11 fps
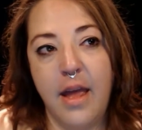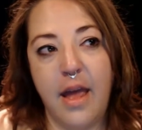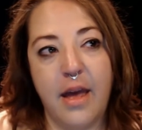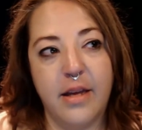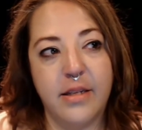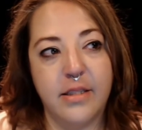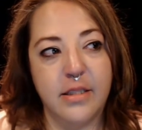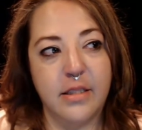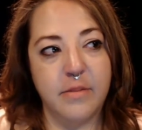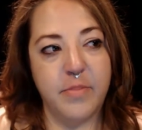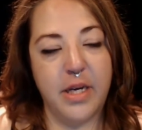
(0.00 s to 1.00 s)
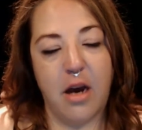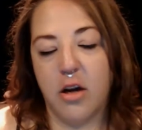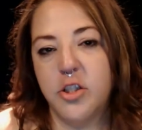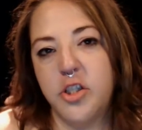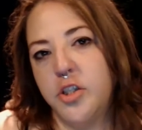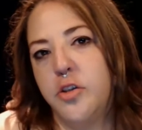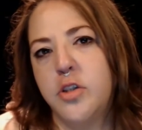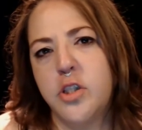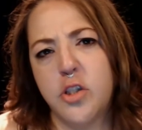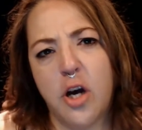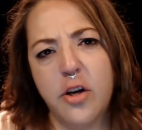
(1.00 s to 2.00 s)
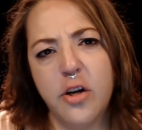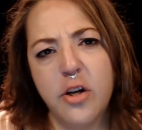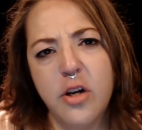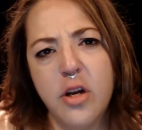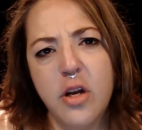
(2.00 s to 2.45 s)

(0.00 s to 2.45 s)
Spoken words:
And aren't you the daughter